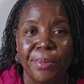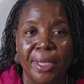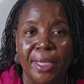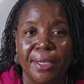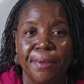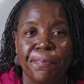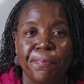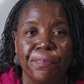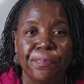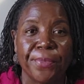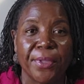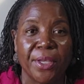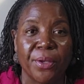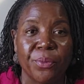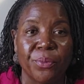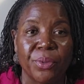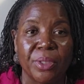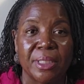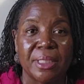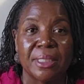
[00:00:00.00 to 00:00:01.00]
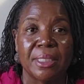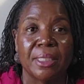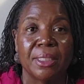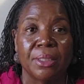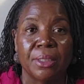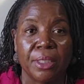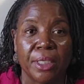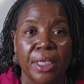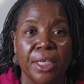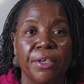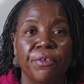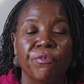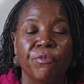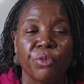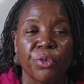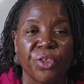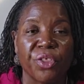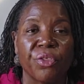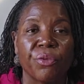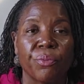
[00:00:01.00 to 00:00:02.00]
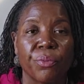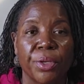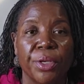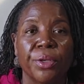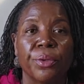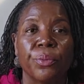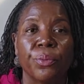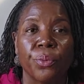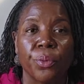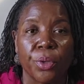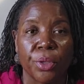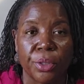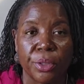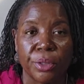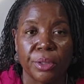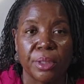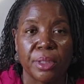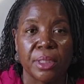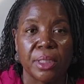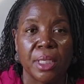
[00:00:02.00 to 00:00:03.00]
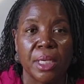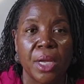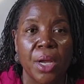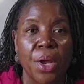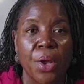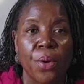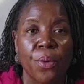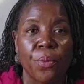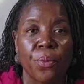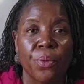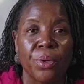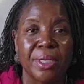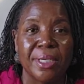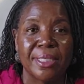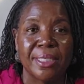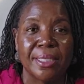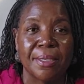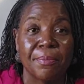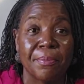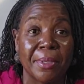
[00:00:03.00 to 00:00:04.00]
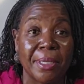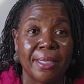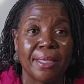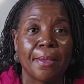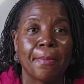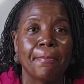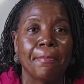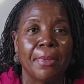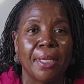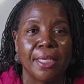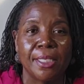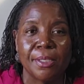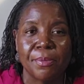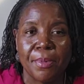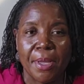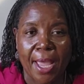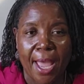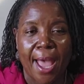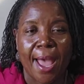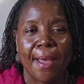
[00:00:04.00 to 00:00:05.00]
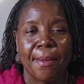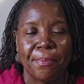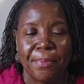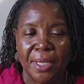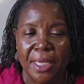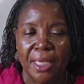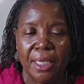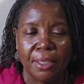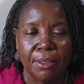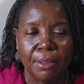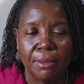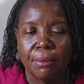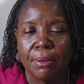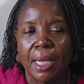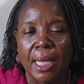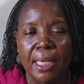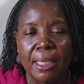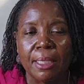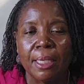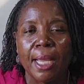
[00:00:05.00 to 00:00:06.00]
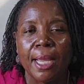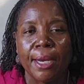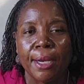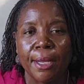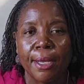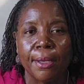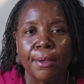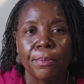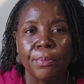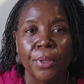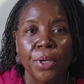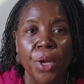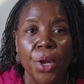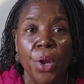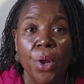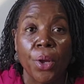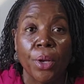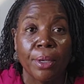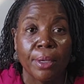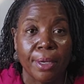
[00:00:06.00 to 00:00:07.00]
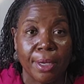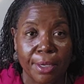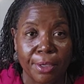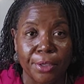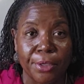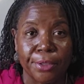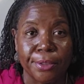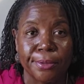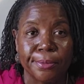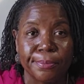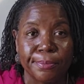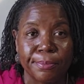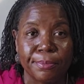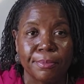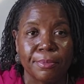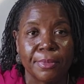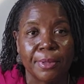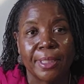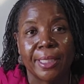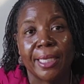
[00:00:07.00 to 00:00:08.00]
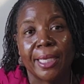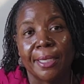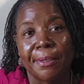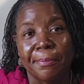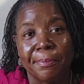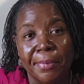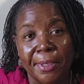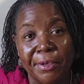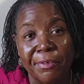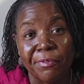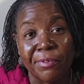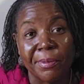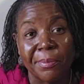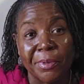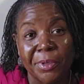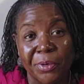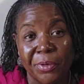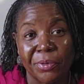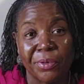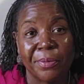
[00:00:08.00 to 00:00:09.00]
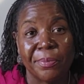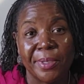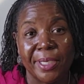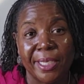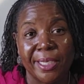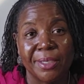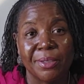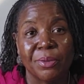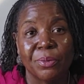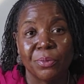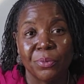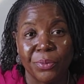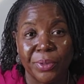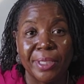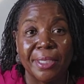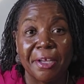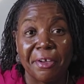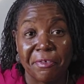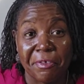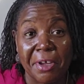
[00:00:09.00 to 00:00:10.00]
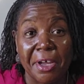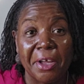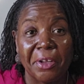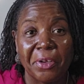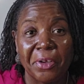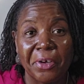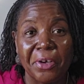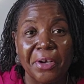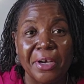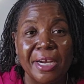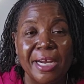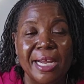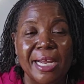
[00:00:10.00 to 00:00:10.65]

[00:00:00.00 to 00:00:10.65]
me, it was looking for 3 words. What is something that makes me happy and I light up? Color. Again, being from the Caribbean, we love color.